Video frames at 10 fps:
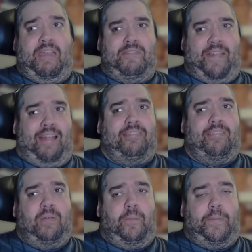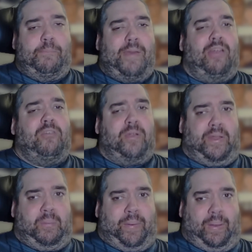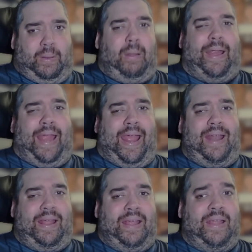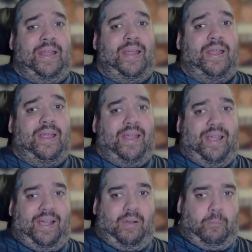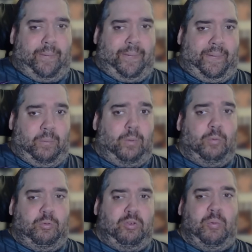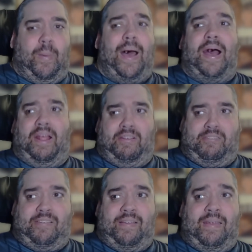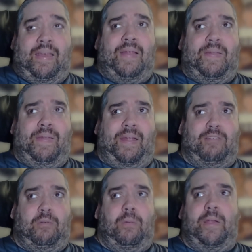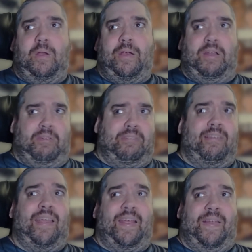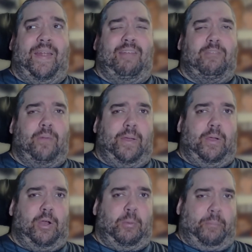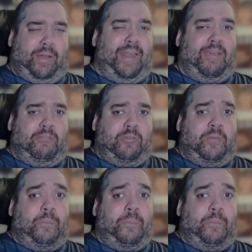If that's the only metric you can look at with your own two eyes, that's all you're gonna see and that's all you're gonna believe.